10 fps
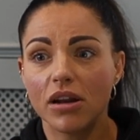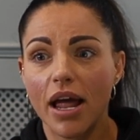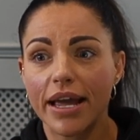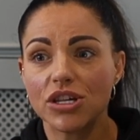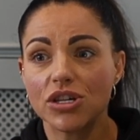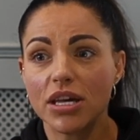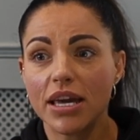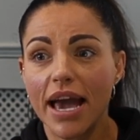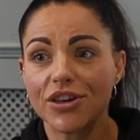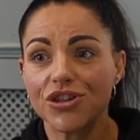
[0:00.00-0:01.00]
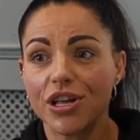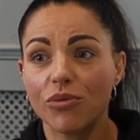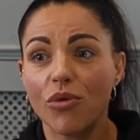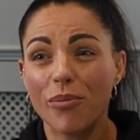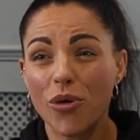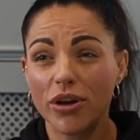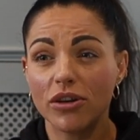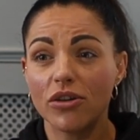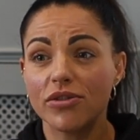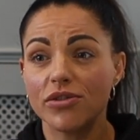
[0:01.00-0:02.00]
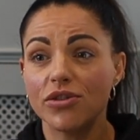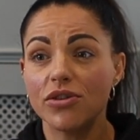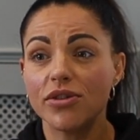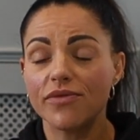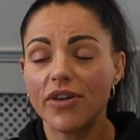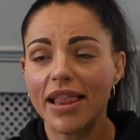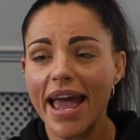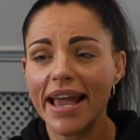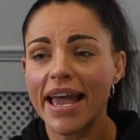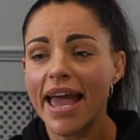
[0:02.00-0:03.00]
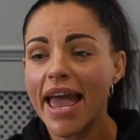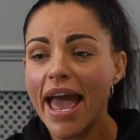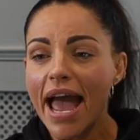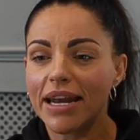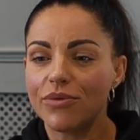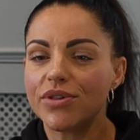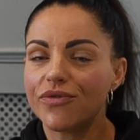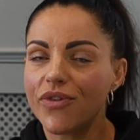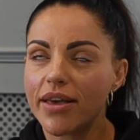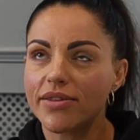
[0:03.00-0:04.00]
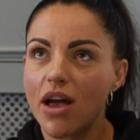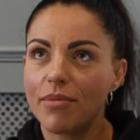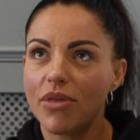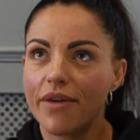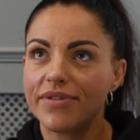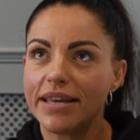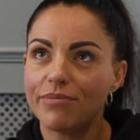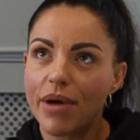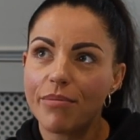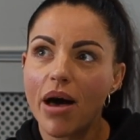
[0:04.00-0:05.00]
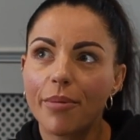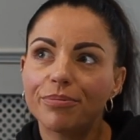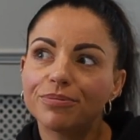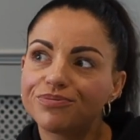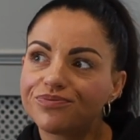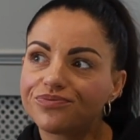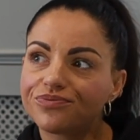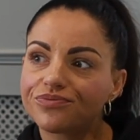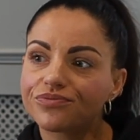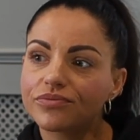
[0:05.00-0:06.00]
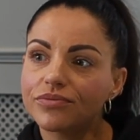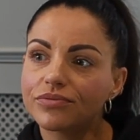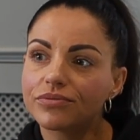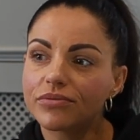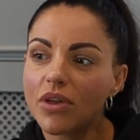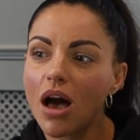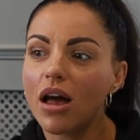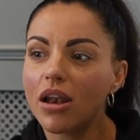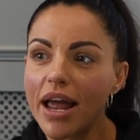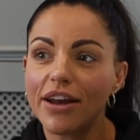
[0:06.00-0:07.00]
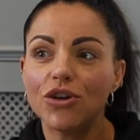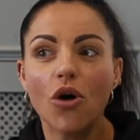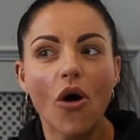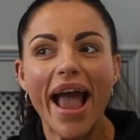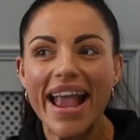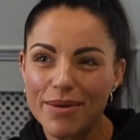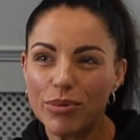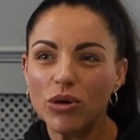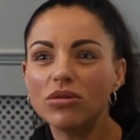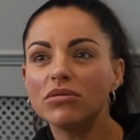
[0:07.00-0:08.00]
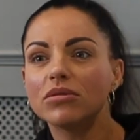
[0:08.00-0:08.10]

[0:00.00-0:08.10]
Like, she actually at one point lost use of her leg. And it was the first time that I've seen my mum like not able.